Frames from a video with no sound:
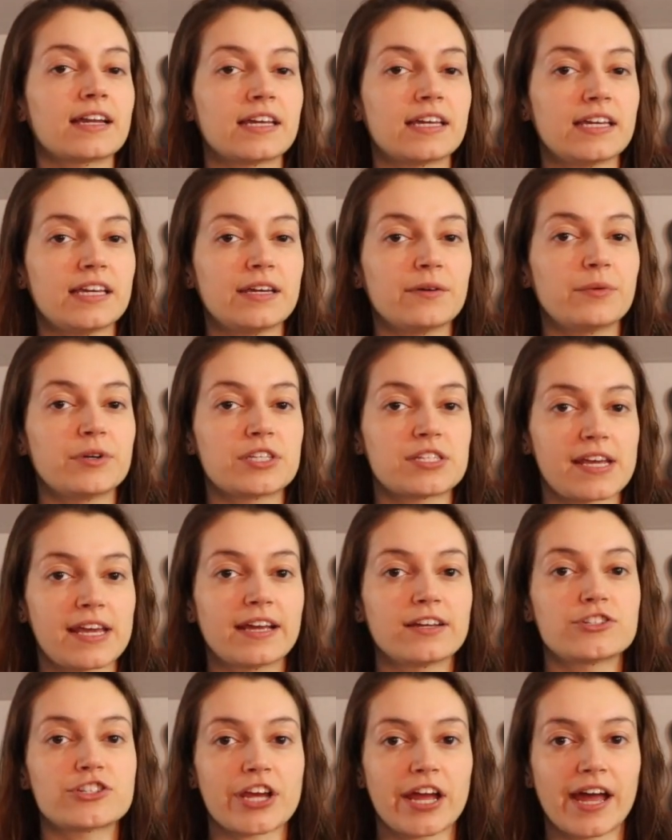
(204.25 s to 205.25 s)
he would
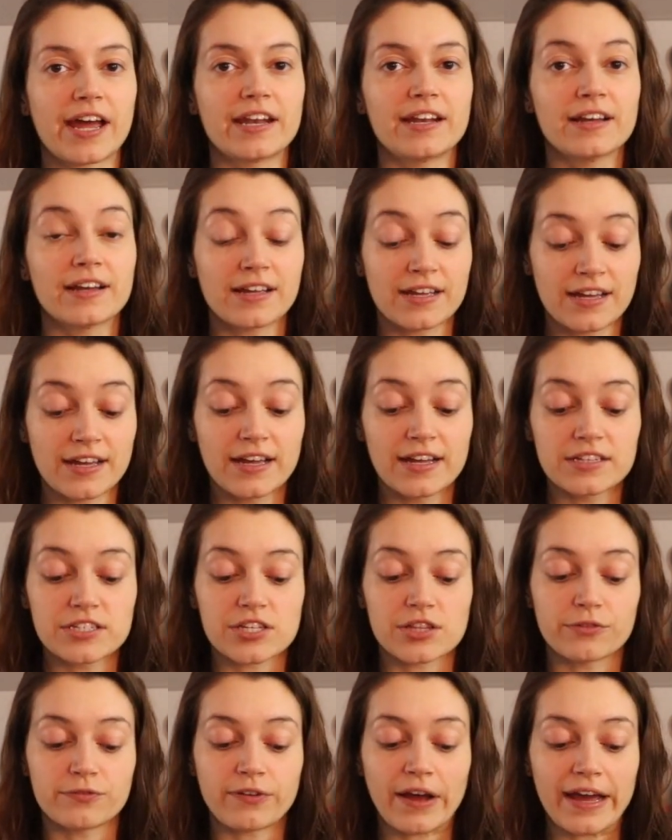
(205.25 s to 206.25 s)
take Jed
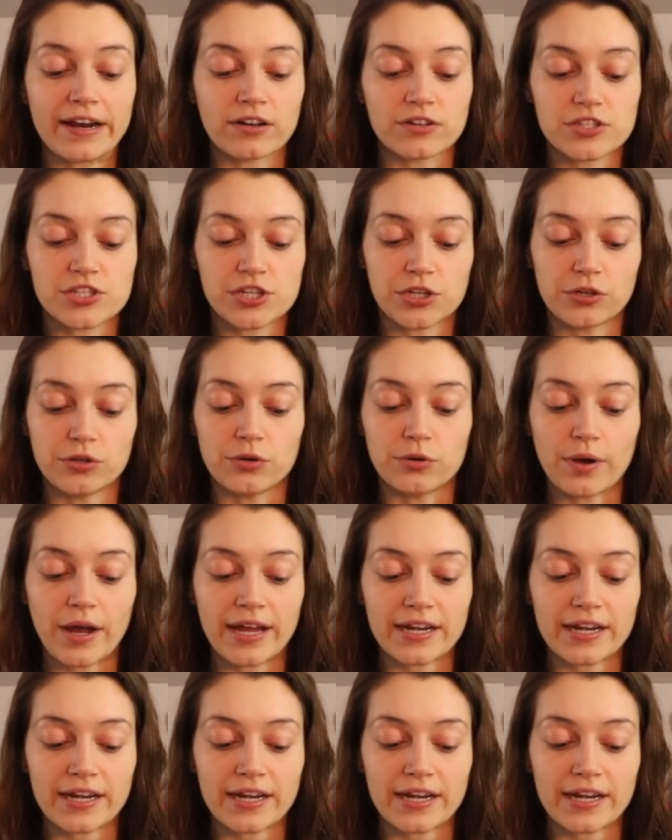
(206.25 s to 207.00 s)
to the final two.